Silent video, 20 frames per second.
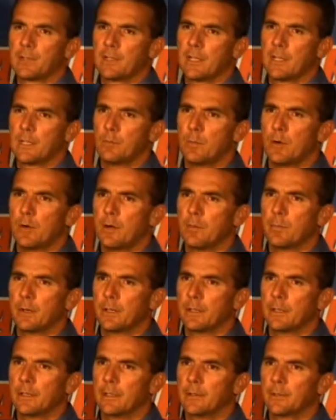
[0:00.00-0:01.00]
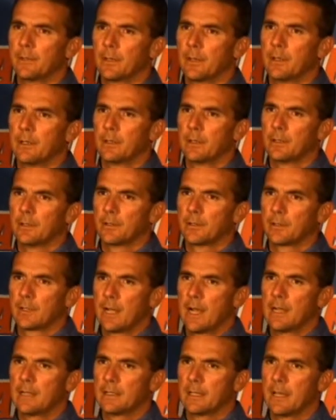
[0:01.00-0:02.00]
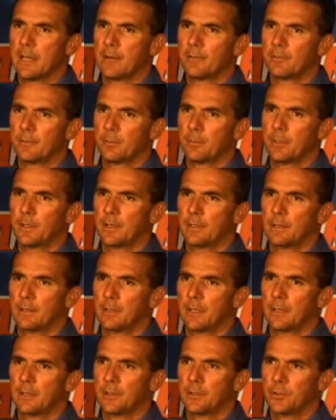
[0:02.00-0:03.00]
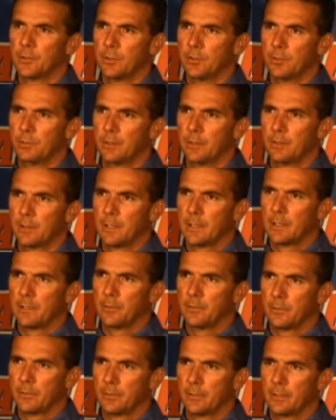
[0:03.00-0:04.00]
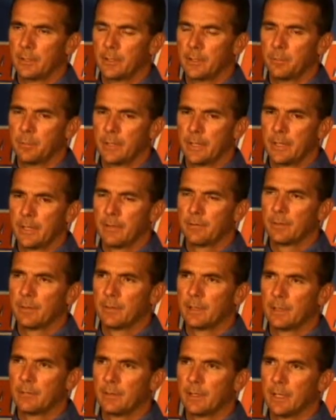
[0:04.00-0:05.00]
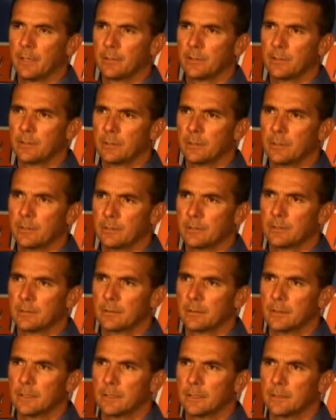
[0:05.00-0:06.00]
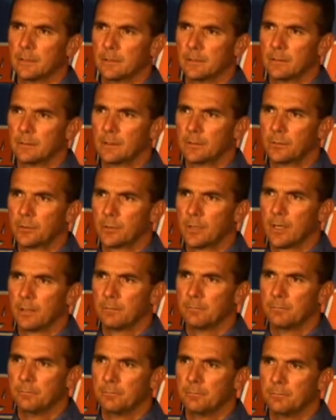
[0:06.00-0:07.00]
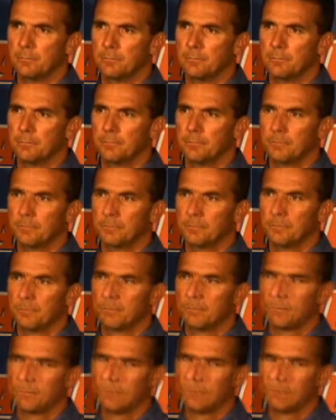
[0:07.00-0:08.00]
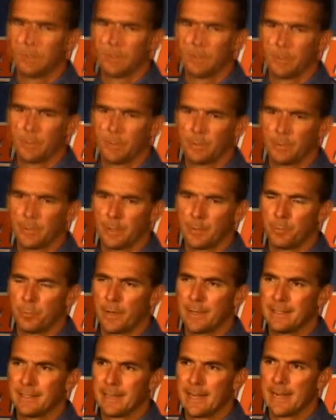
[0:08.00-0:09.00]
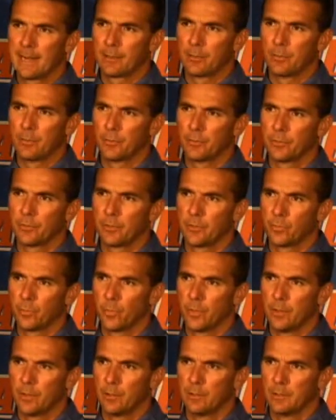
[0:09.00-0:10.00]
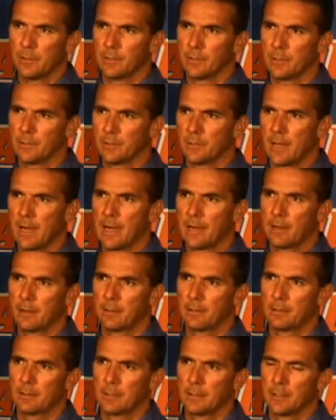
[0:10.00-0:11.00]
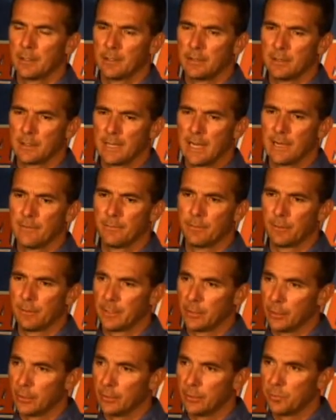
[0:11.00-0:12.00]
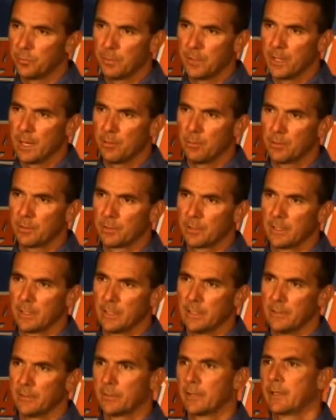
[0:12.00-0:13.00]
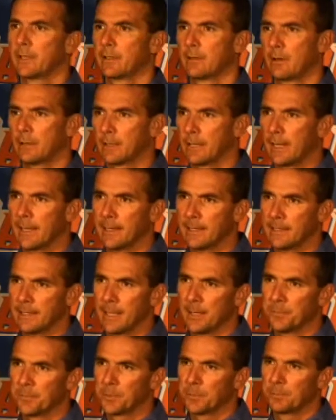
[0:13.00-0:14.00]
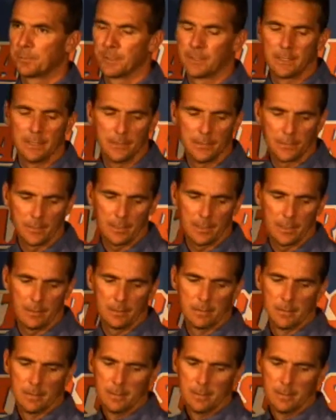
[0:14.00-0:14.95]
seen them all, but he's uh, the Scott guy from uh, LSU. We thought he was very good, but I'd have to give the edge to uh, Knowshon. His, his ability to break tackles, his will, his desire. You know, he's got very good speed. I won't say he's like our guy Demps, but his uh,